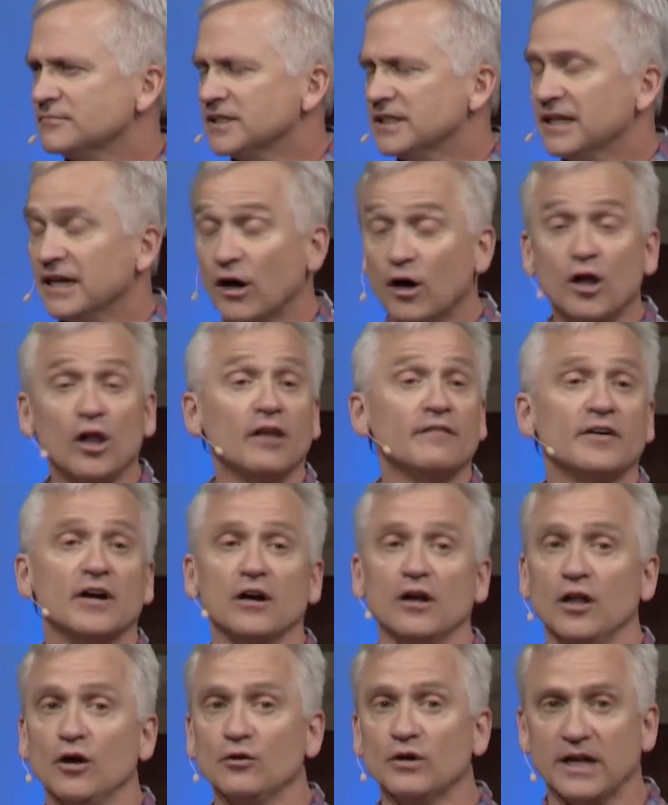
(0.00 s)
in all of our
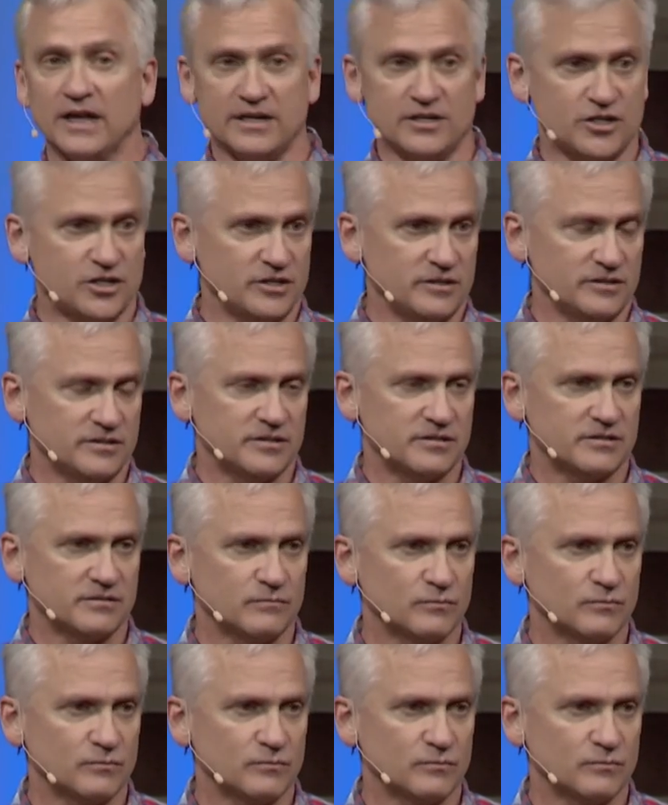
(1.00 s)
locations,